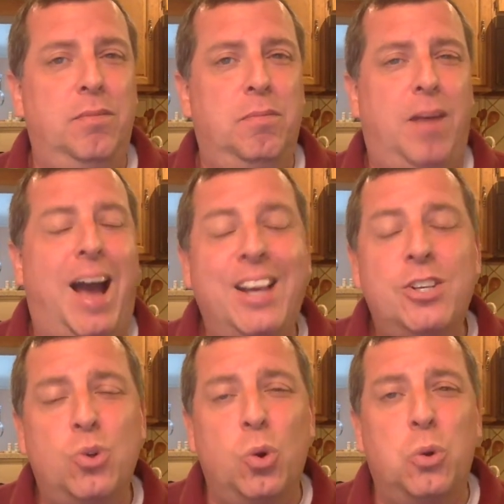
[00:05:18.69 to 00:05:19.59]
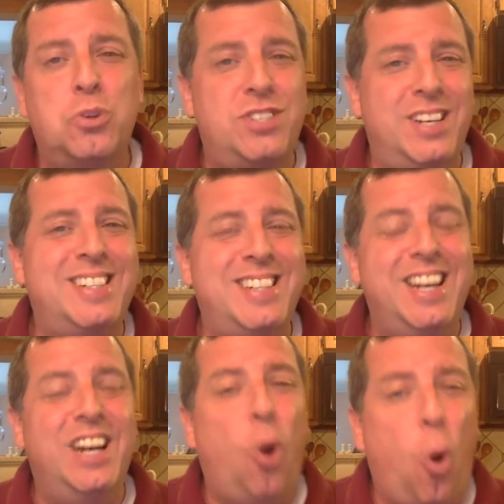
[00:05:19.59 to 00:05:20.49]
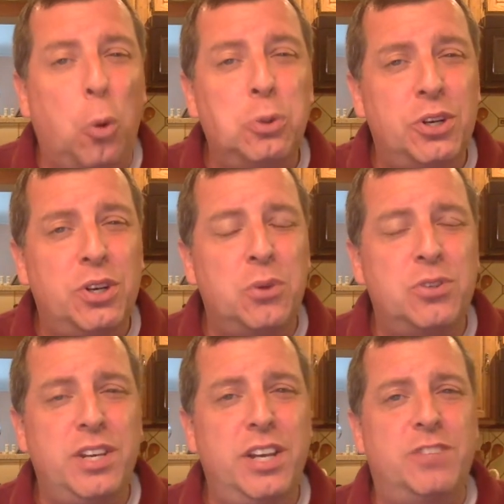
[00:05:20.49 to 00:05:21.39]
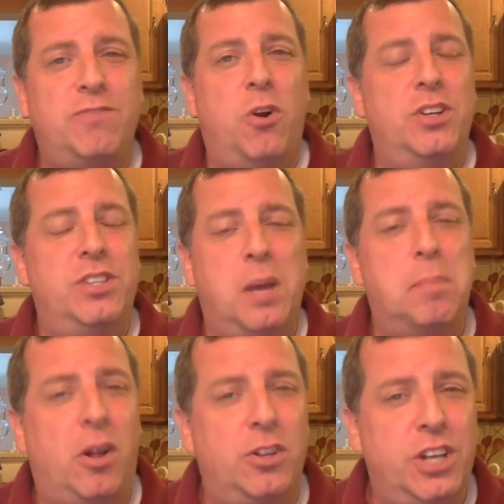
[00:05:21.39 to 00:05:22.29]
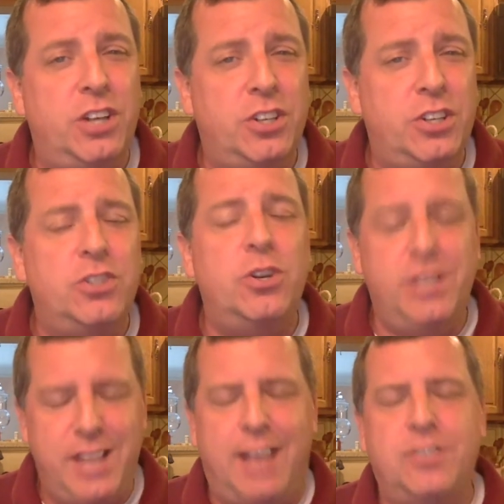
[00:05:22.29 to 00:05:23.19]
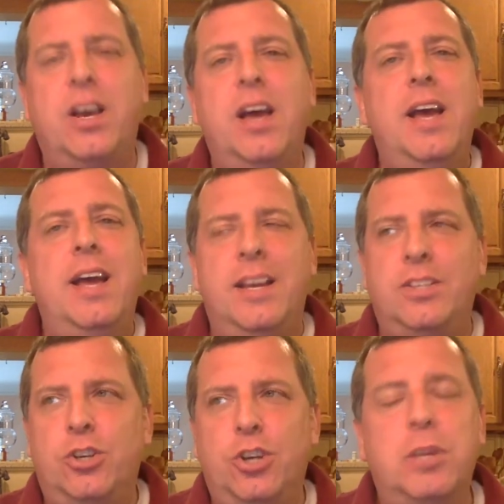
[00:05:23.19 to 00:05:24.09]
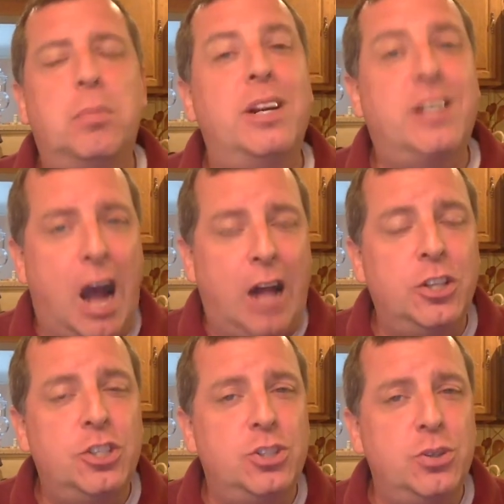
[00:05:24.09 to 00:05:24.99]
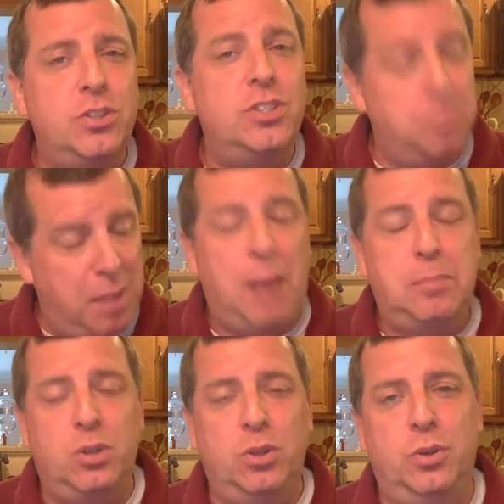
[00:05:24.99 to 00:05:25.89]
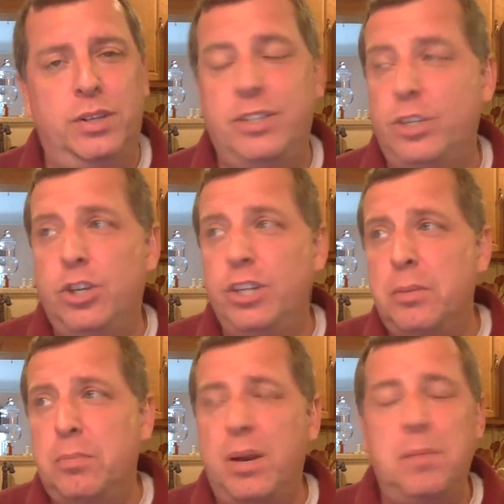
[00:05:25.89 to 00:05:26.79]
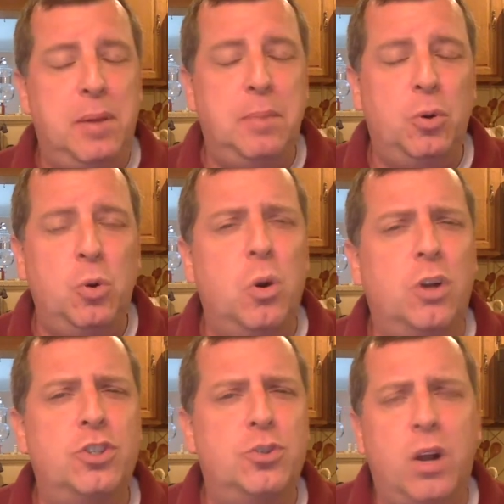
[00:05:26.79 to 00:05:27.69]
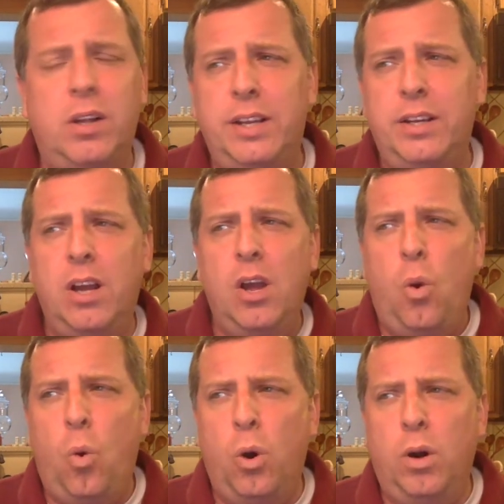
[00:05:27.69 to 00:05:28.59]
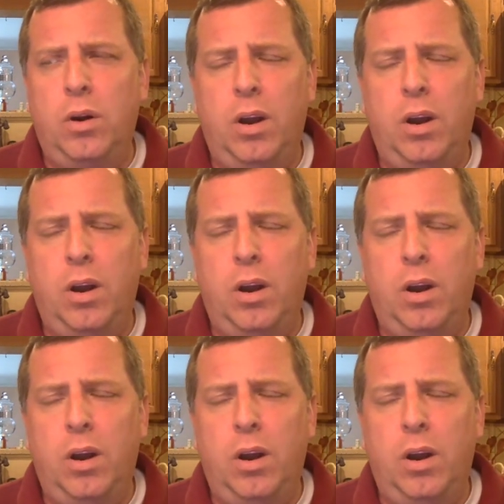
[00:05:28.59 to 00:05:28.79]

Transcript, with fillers: high school, 16 and older to go see as far as the apologetics are concerned? Yes. Is it good to bring college students? Absolutely. Is it good to bring people who are struggling or